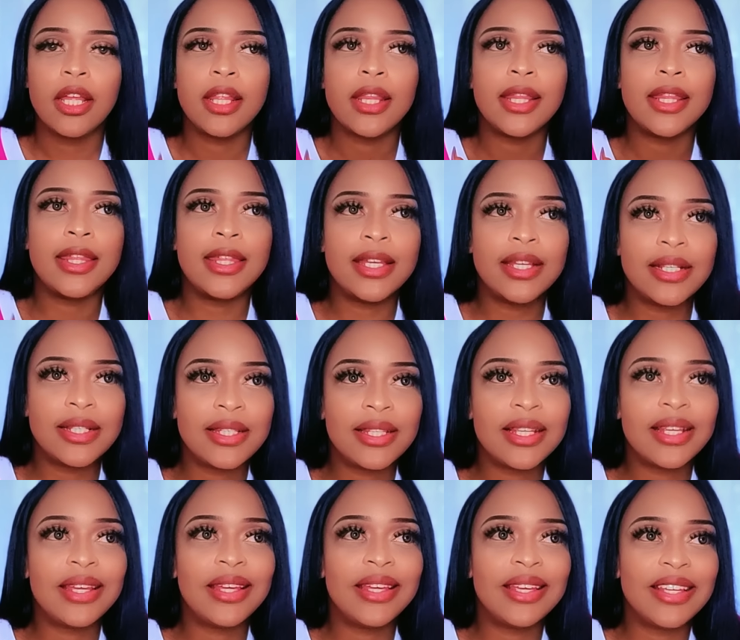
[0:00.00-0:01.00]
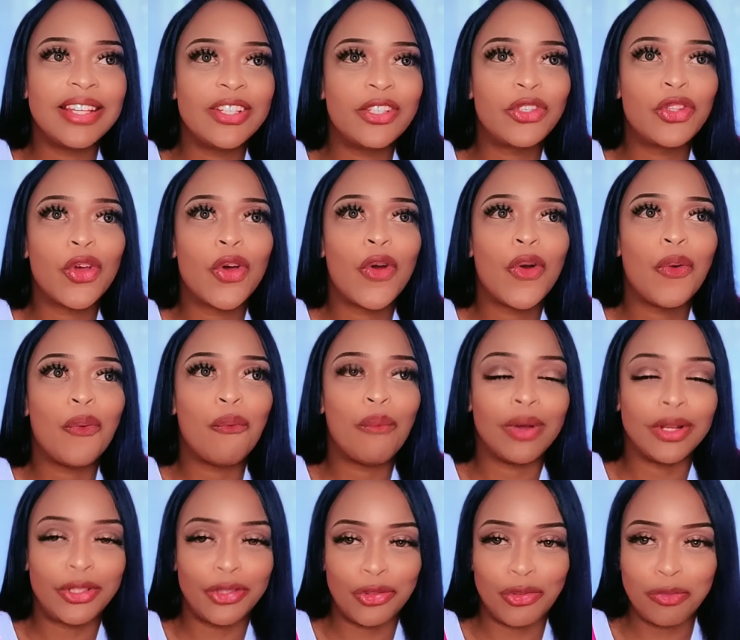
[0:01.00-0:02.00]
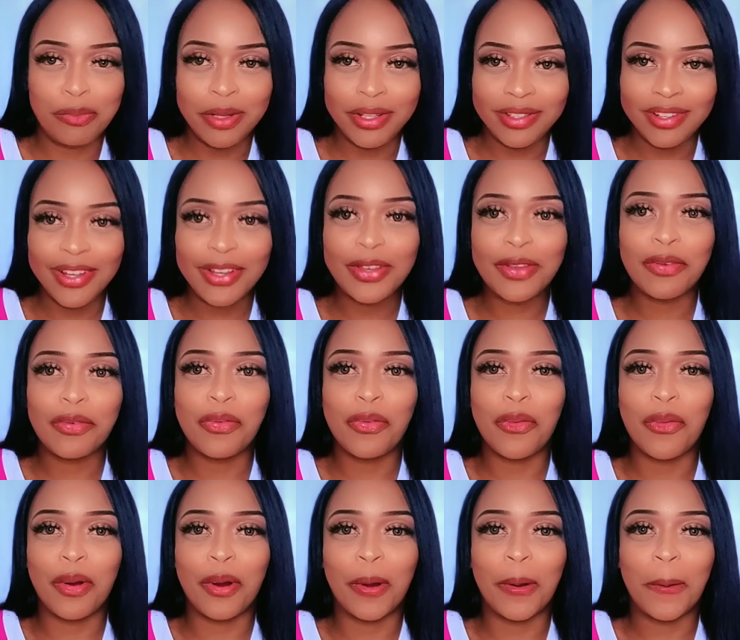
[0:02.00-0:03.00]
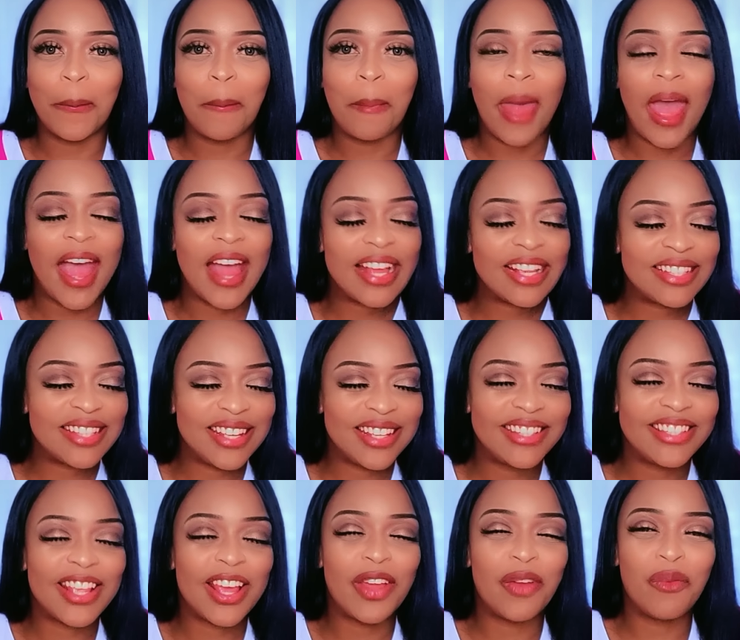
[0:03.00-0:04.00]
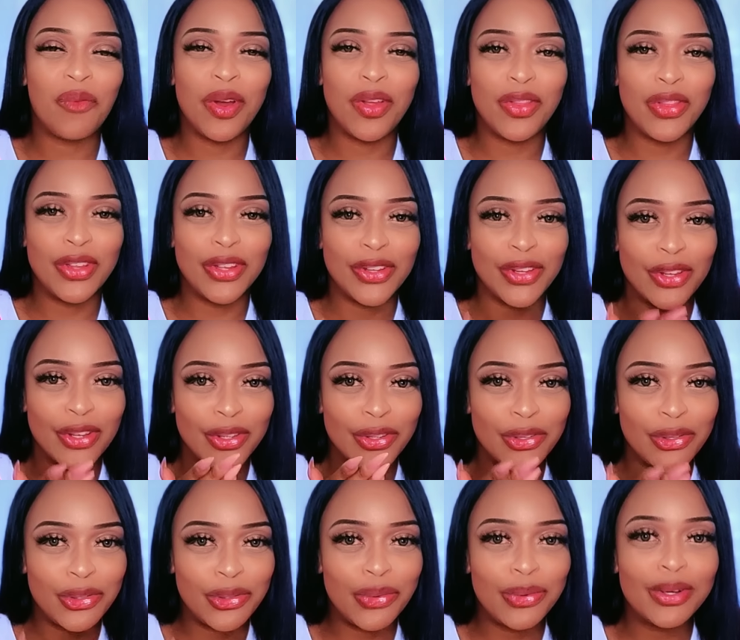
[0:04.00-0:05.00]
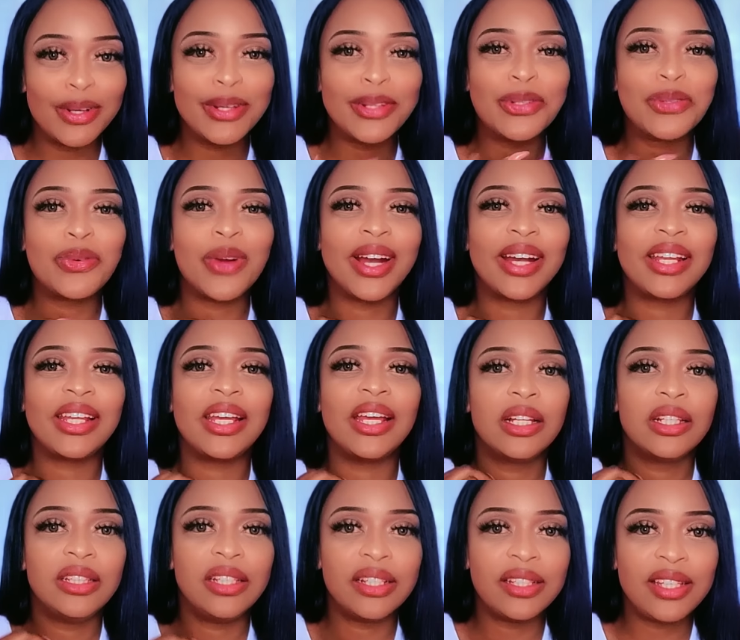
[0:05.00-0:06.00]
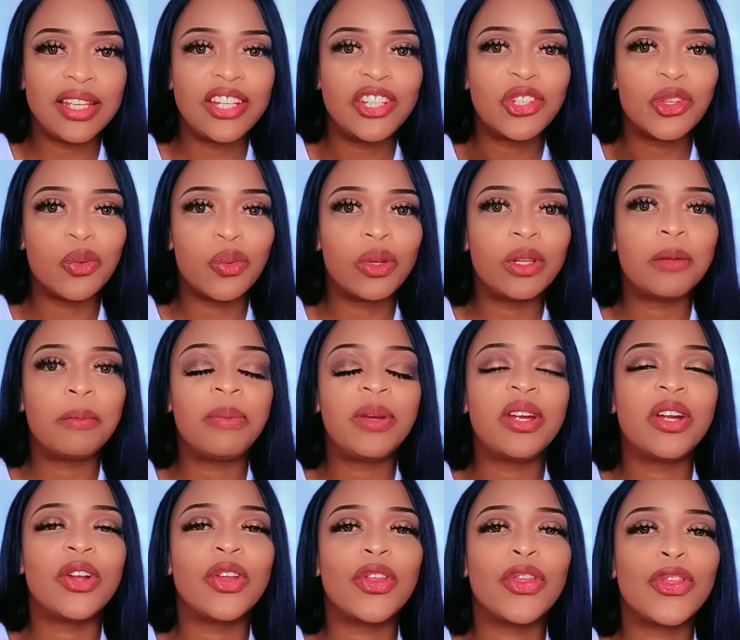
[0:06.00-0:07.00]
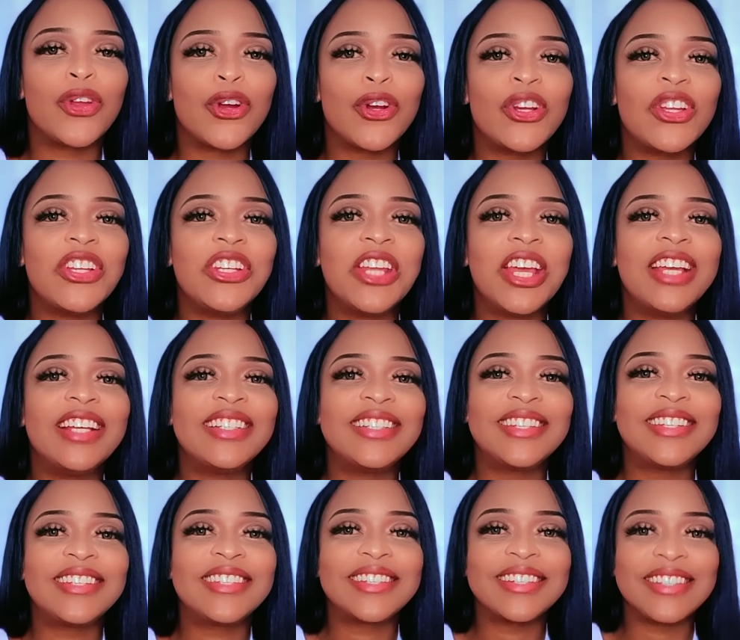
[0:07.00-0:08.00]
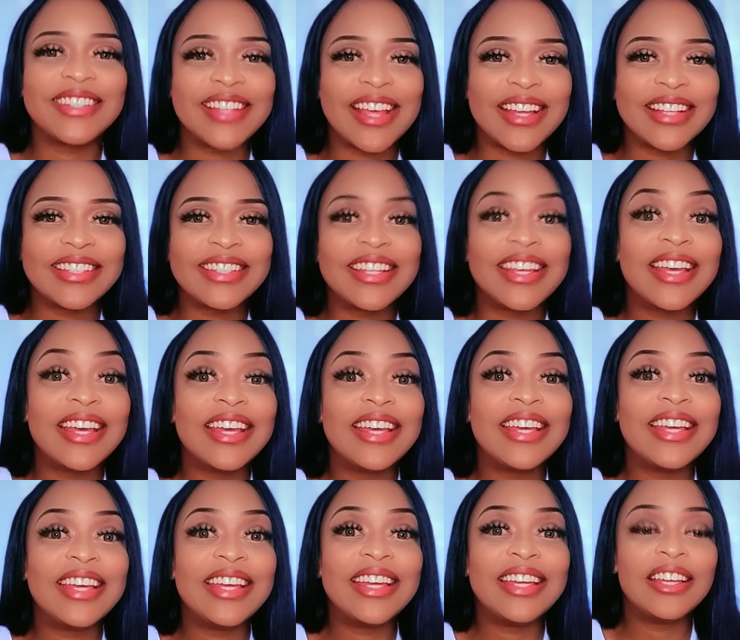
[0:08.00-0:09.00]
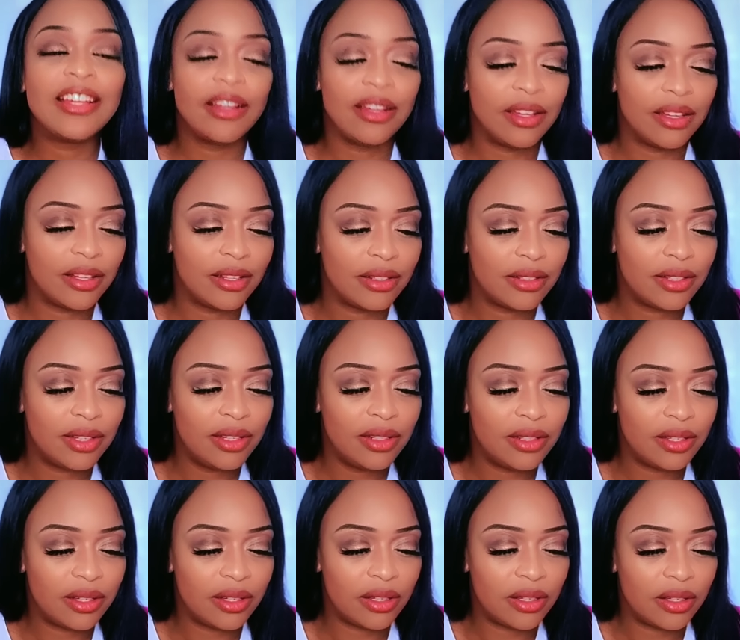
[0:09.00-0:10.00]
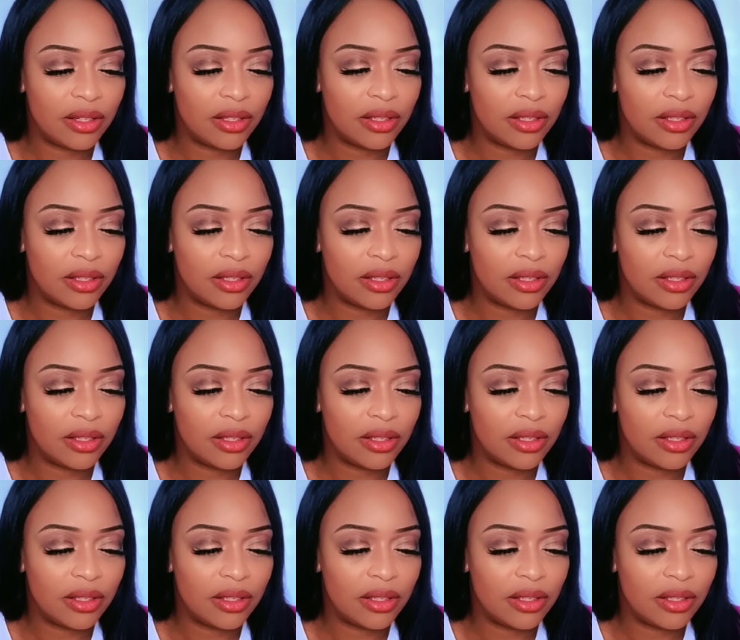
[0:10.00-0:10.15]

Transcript: This is what you've been looking for. As they say, when the student is ready, the teacher will appear. 30 Days to Success, TT.